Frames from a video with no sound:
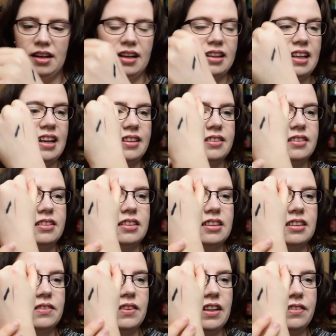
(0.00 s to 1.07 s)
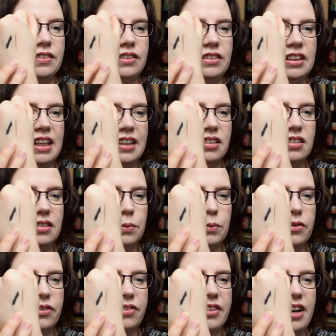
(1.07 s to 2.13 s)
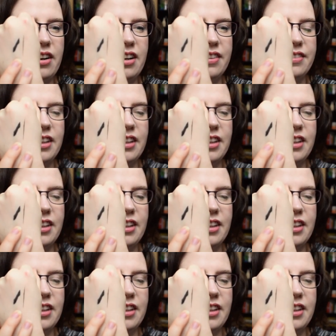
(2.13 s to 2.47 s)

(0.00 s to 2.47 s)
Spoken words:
And yes, you're going to be able to get some very,